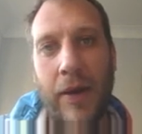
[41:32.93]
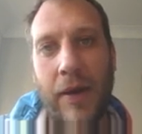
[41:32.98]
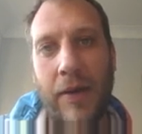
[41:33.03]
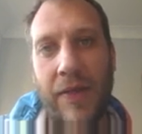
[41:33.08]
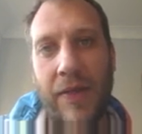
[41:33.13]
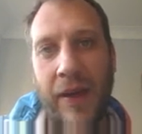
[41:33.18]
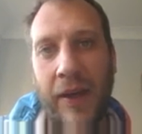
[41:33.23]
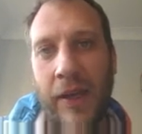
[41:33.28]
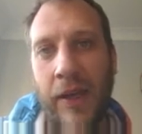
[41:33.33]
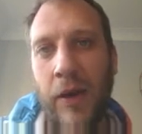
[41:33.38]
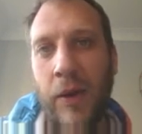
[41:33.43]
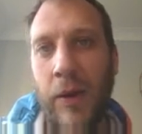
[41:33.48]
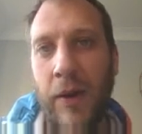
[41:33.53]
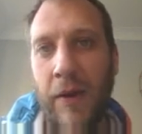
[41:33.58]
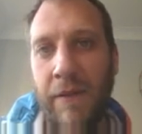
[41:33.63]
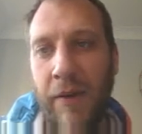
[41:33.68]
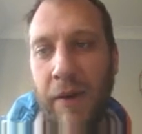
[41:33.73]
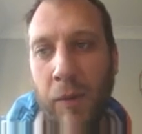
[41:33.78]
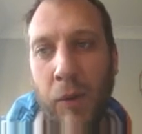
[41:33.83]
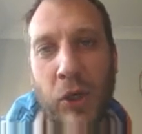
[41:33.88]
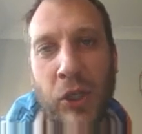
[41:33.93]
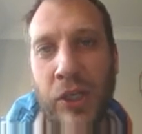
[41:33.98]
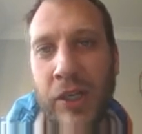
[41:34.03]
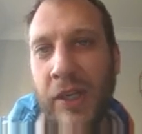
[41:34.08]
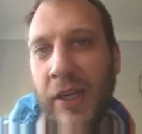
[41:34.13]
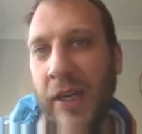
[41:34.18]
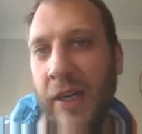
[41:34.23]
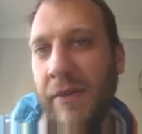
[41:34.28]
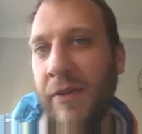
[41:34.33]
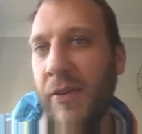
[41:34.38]
thank you if you're watching
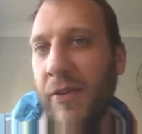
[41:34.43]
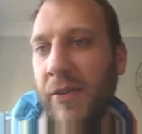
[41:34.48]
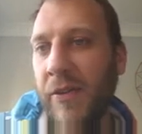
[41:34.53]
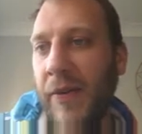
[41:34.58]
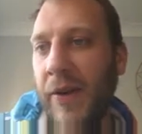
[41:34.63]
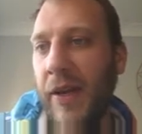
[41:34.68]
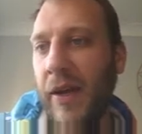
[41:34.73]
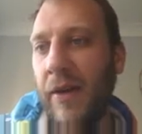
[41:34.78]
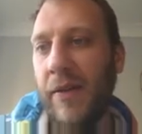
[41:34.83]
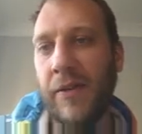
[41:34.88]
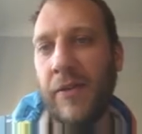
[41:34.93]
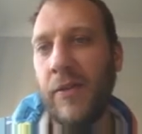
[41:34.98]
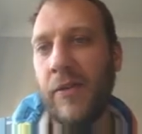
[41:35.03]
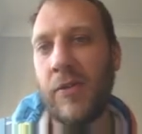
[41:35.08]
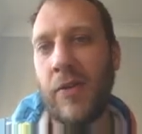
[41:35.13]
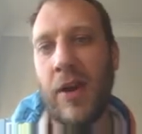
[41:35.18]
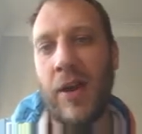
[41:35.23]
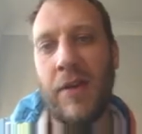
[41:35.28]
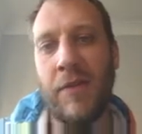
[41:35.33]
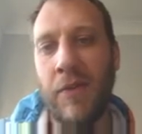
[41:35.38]
it even as a video. This is great.